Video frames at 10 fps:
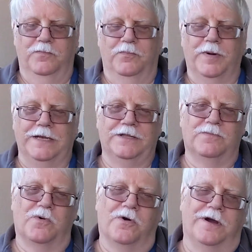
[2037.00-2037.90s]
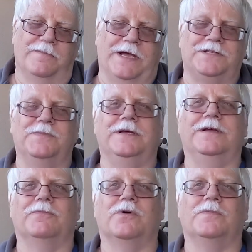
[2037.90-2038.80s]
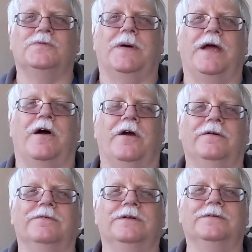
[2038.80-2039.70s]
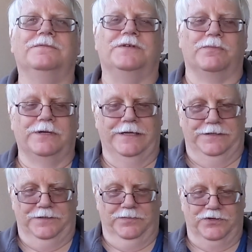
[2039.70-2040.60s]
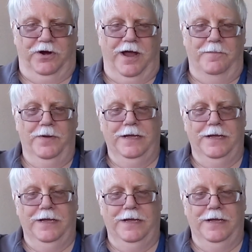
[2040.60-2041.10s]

But the more it warms my heart when someone hits subscribe.